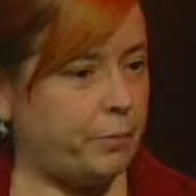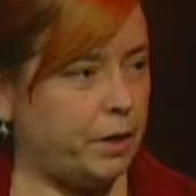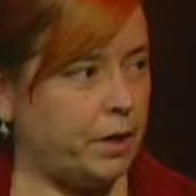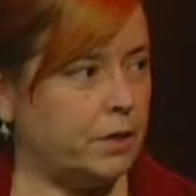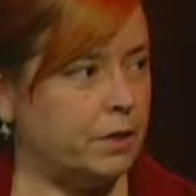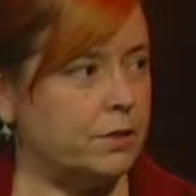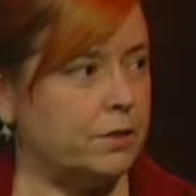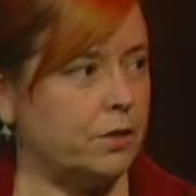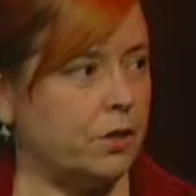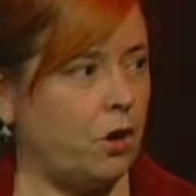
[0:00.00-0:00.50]

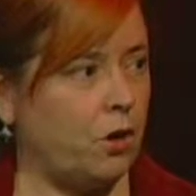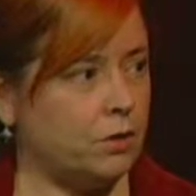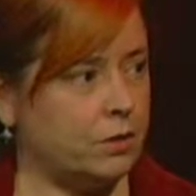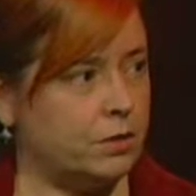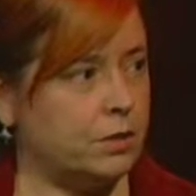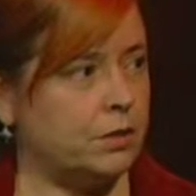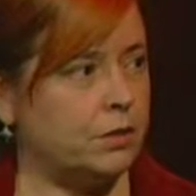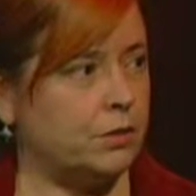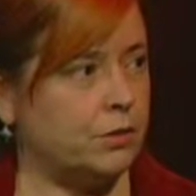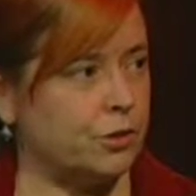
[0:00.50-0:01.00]
its
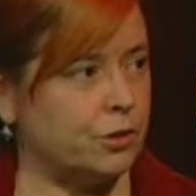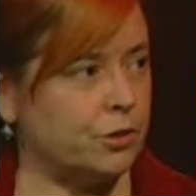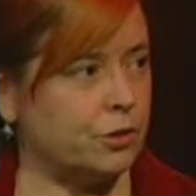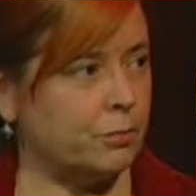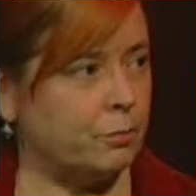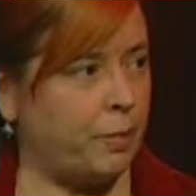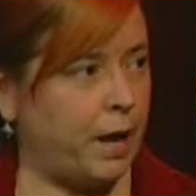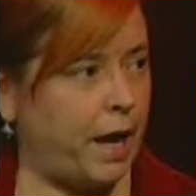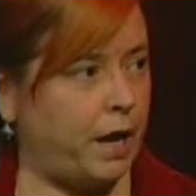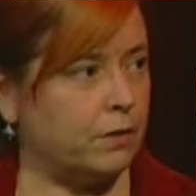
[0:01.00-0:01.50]
constitutional
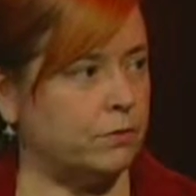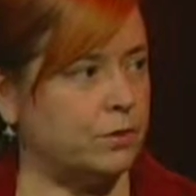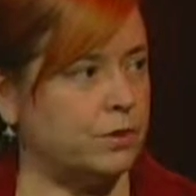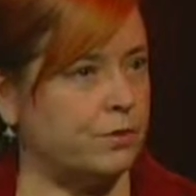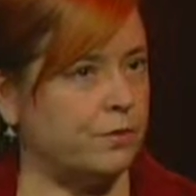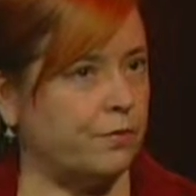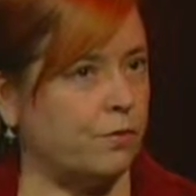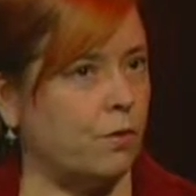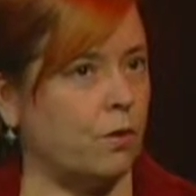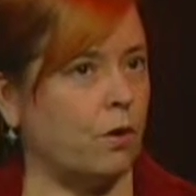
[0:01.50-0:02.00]
bounds
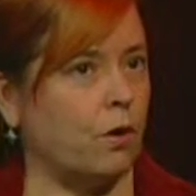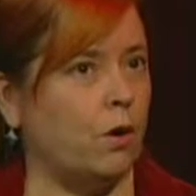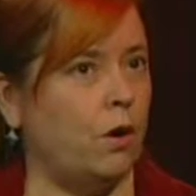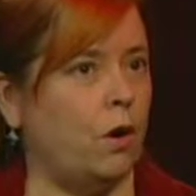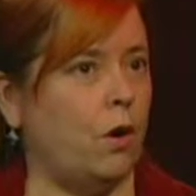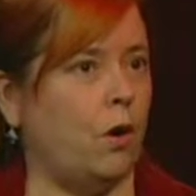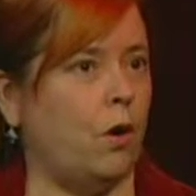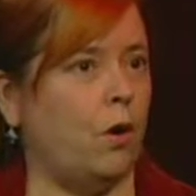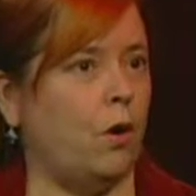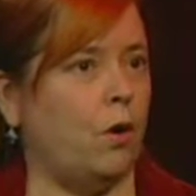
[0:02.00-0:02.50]
for
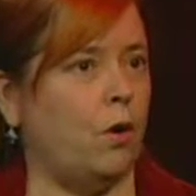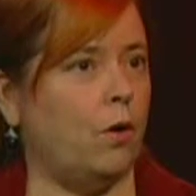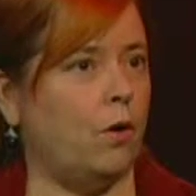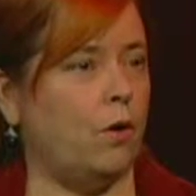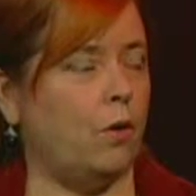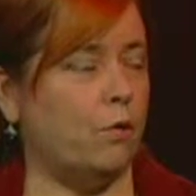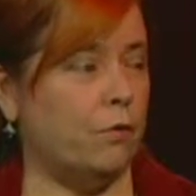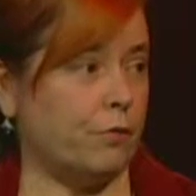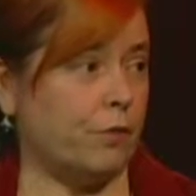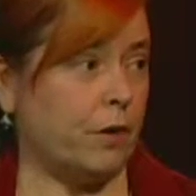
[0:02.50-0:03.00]

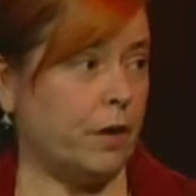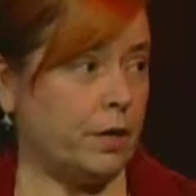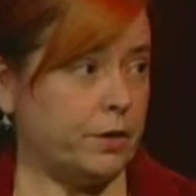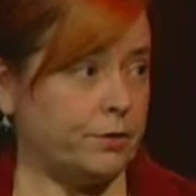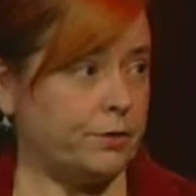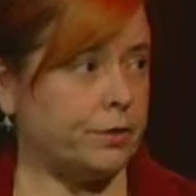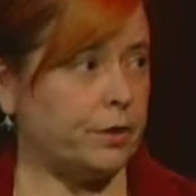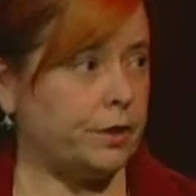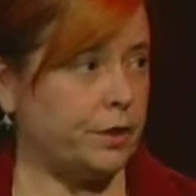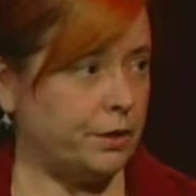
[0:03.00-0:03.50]
over
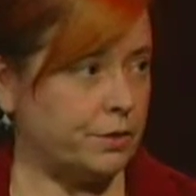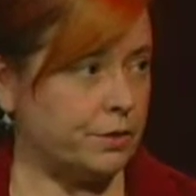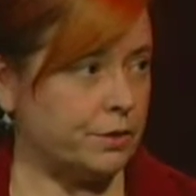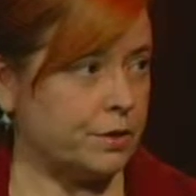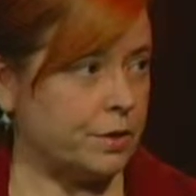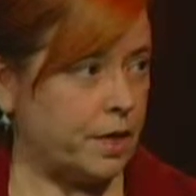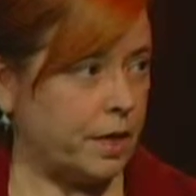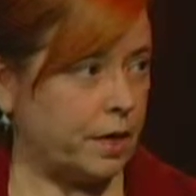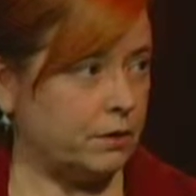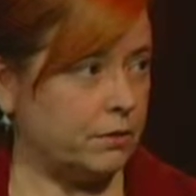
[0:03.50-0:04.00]
100 years
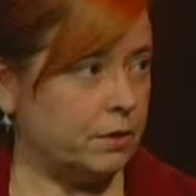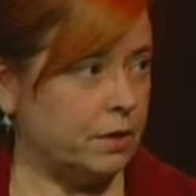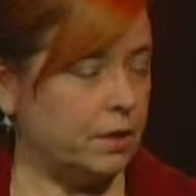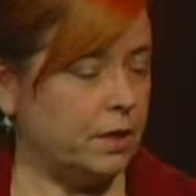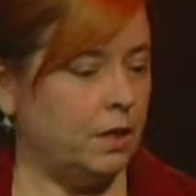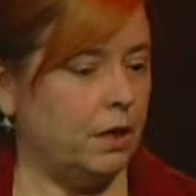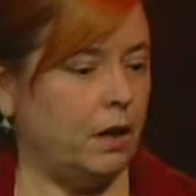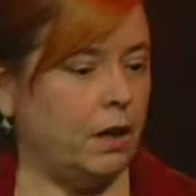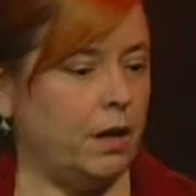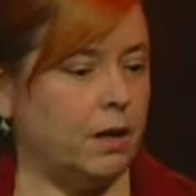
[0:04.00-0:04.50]
now,
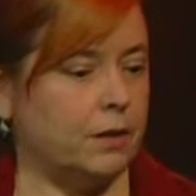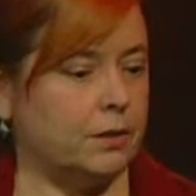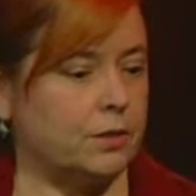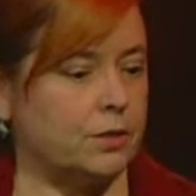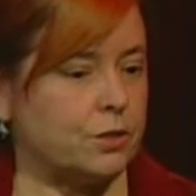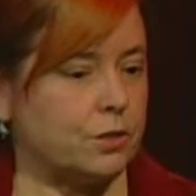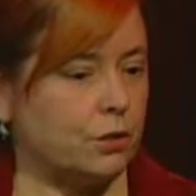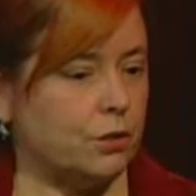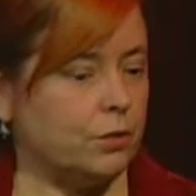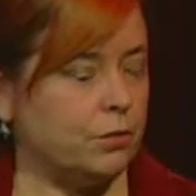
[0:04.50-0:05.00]

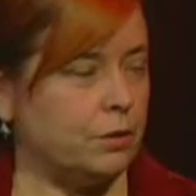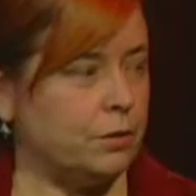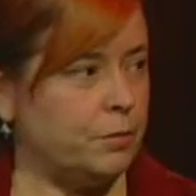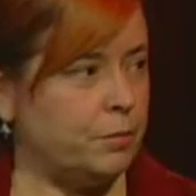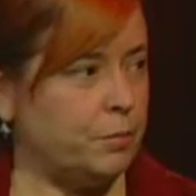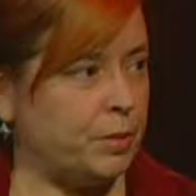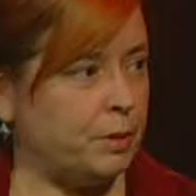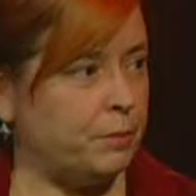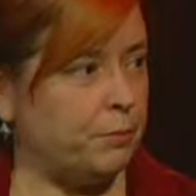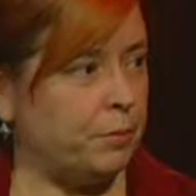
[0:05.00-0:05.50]
slowly,
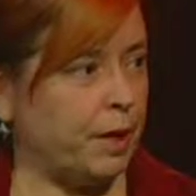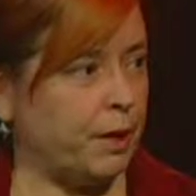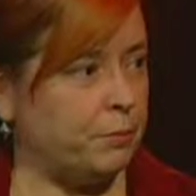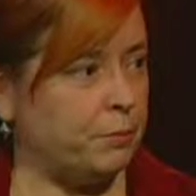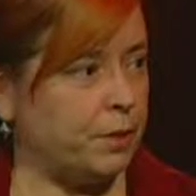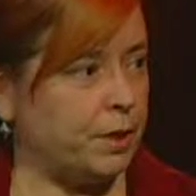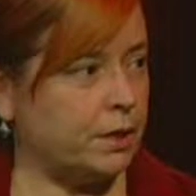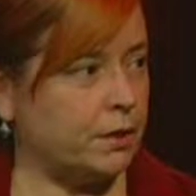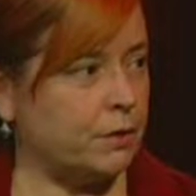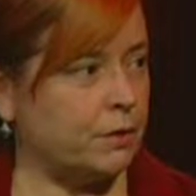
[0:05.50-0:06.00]
bit by
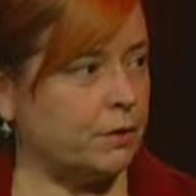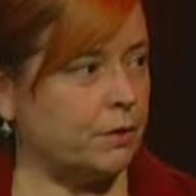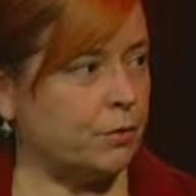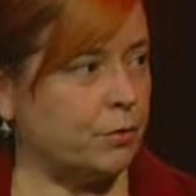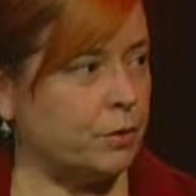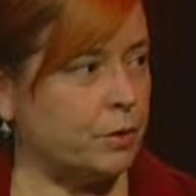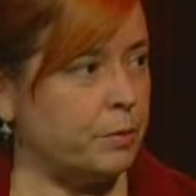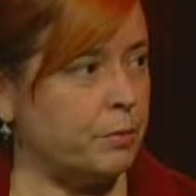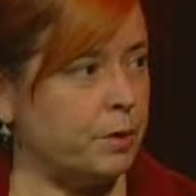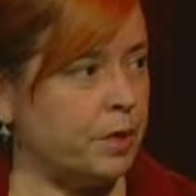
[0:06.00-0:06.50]
bit,
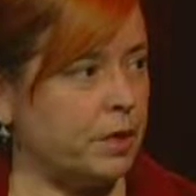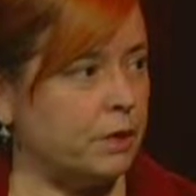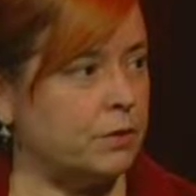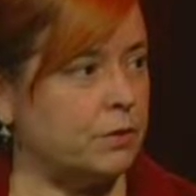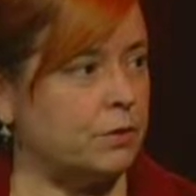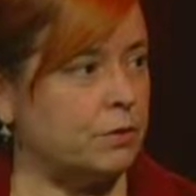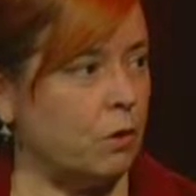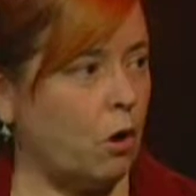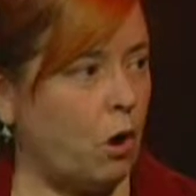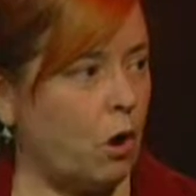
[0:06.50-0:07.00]
creeping
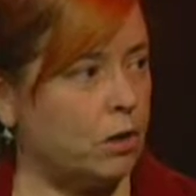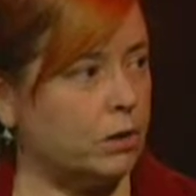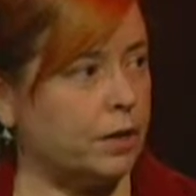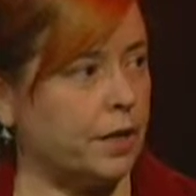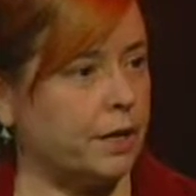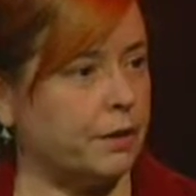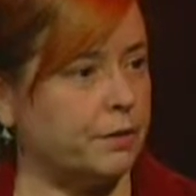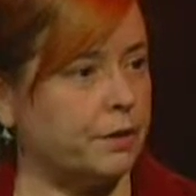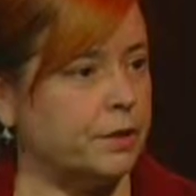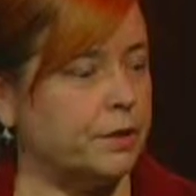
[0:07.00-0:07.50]
into all
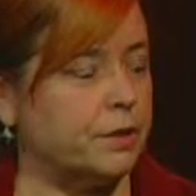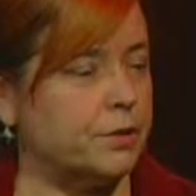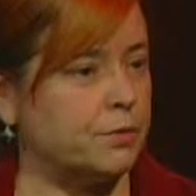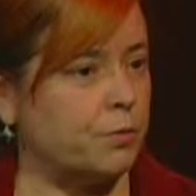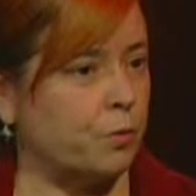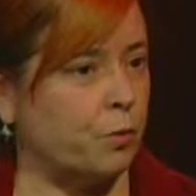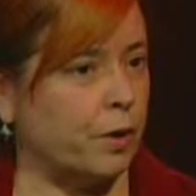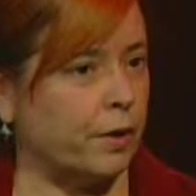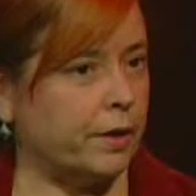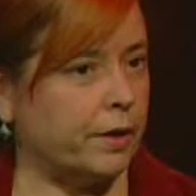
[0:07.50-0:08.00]
areas
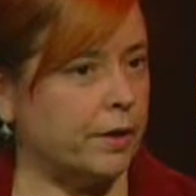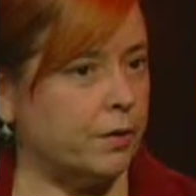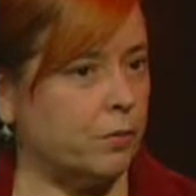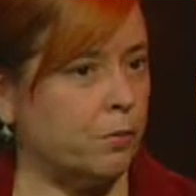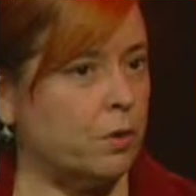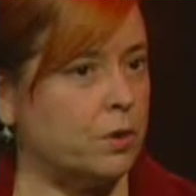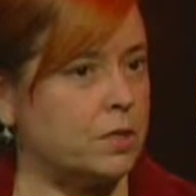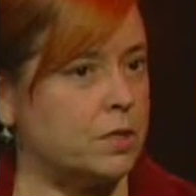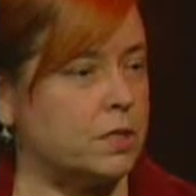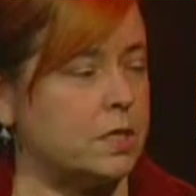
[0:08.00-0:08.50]
where it
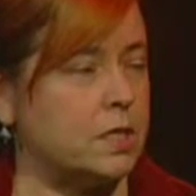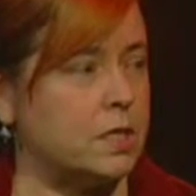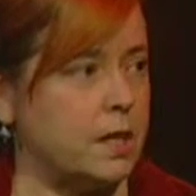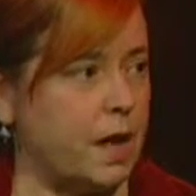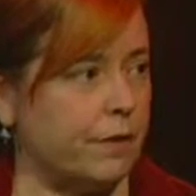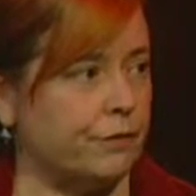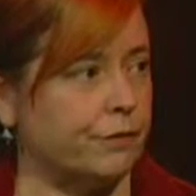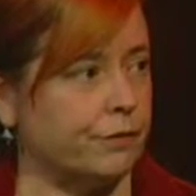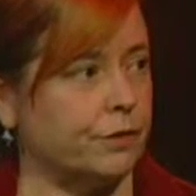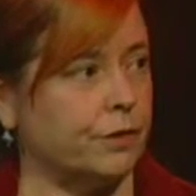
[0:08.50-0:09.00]
was
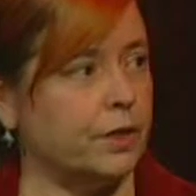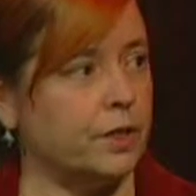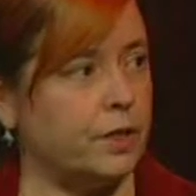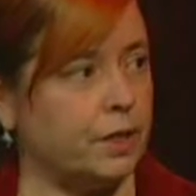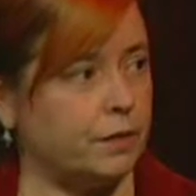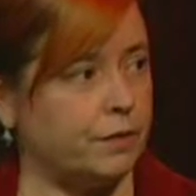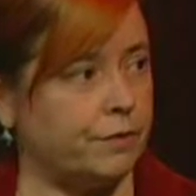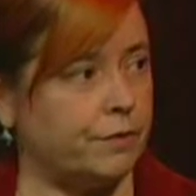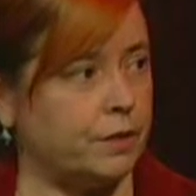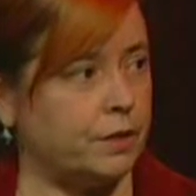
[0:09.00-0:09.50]
never
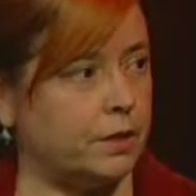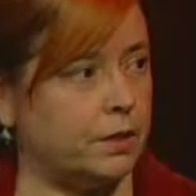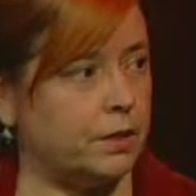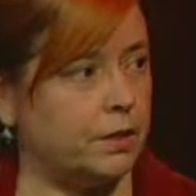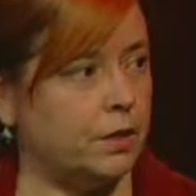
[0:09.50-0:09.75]
given